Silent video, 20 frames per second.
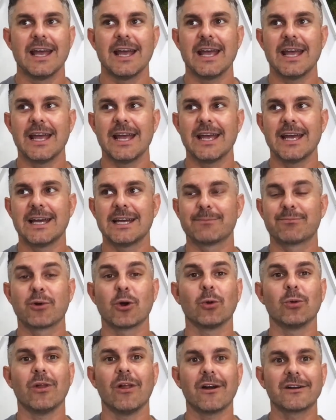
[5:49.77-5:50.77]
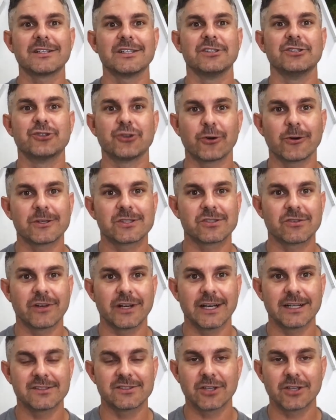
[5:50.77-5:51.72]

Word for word: and prolonged endurance training.